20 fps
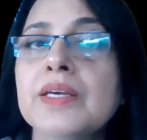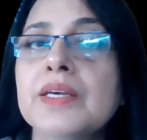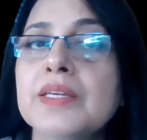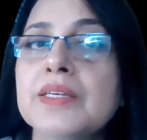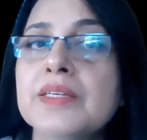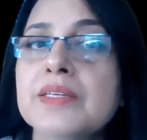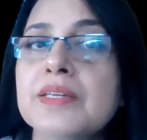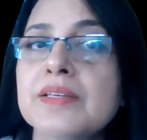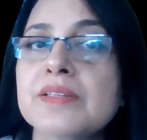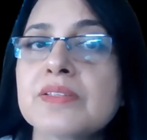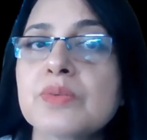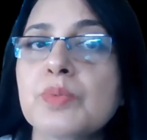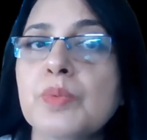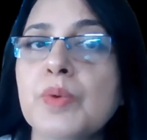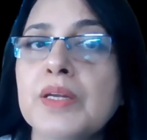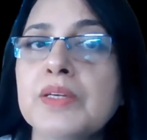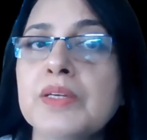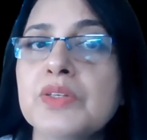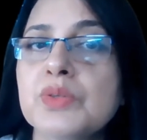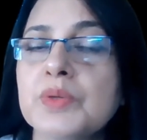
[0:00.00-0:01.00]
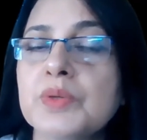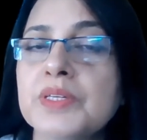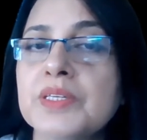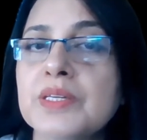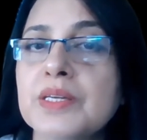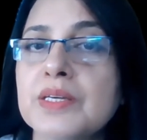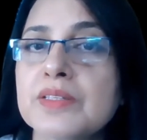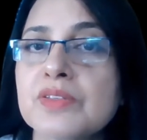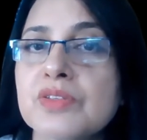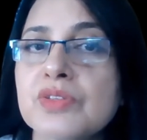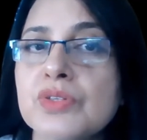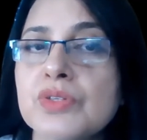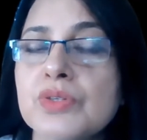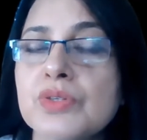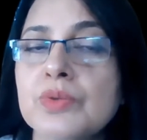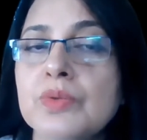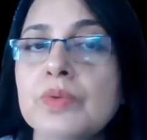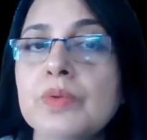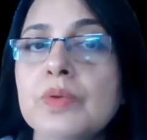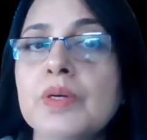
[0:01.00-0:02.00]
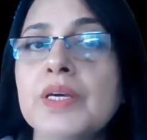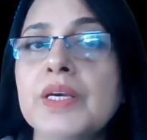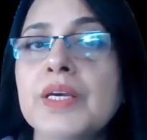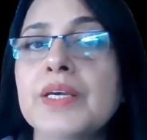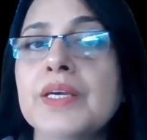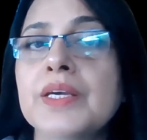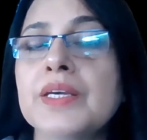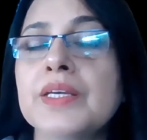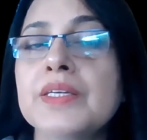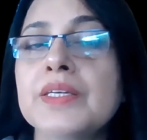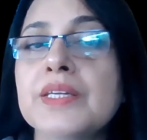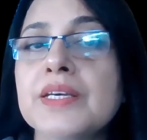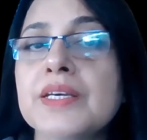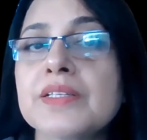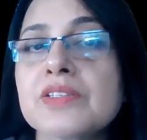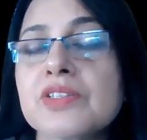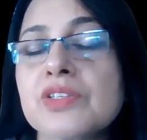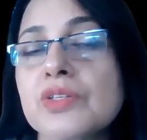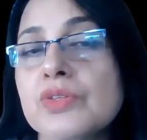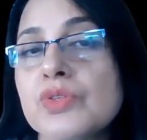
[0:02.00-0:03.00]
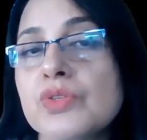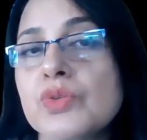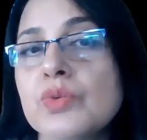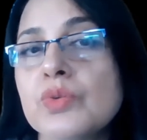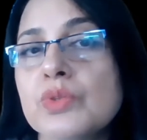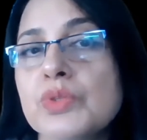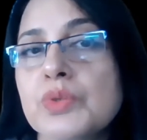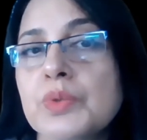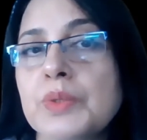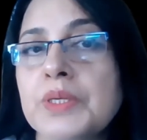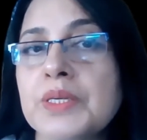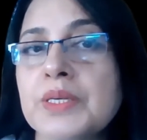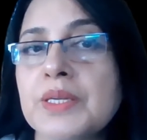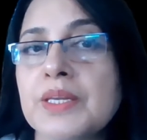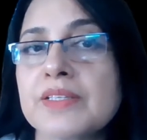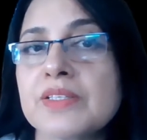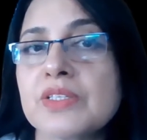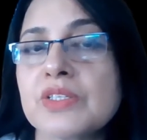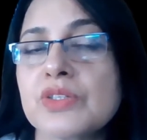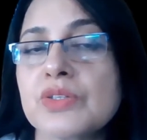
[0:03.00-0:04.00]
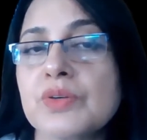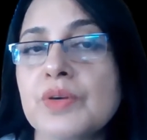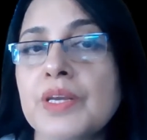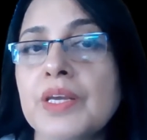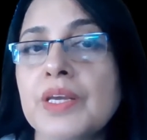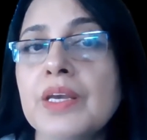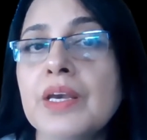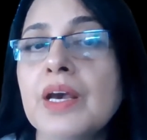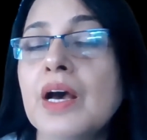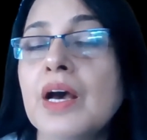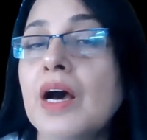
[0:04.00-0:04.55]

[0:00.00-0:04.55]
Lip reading: Index 1 to index 2, index 2 to index 3.